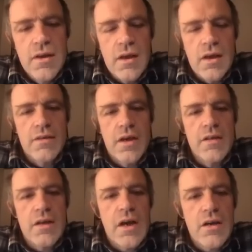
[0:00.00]
And
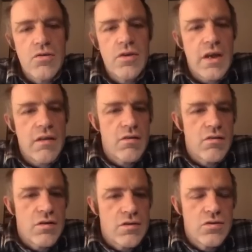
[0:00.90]
then I connected
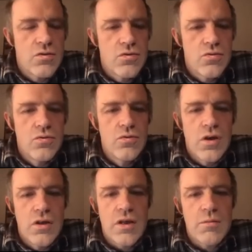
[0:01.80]
also to
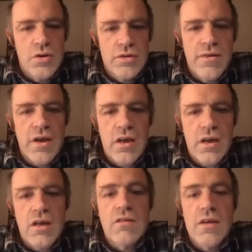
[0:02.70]
an atmospheric
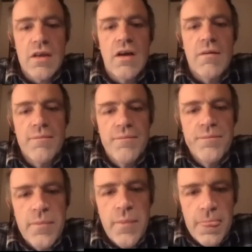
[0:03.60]
antenna.
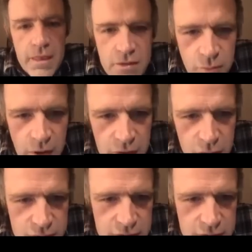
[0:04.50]
That's why you see a